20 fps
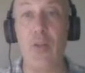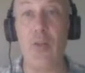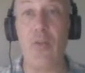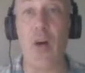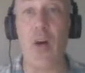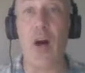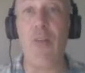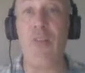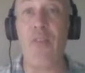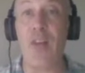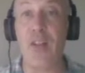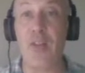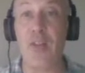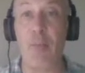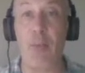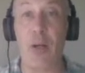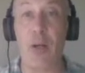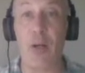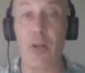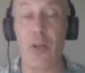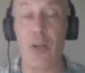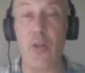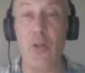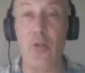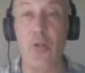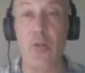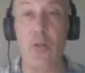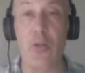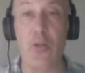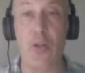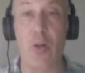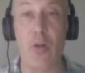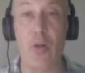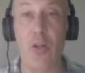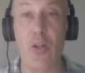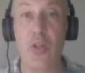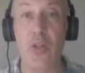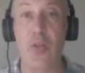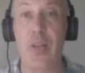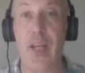offensive part of the neutral zone
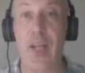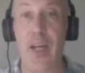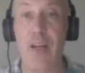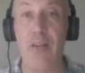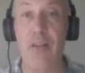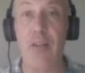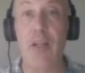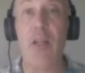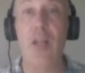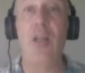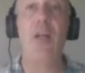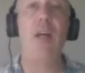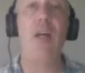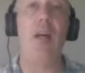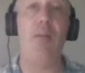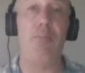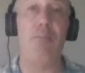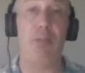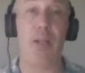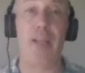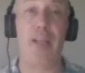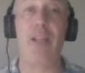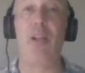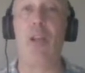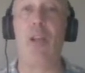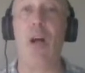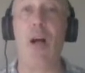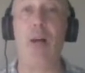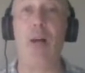as you can and play the long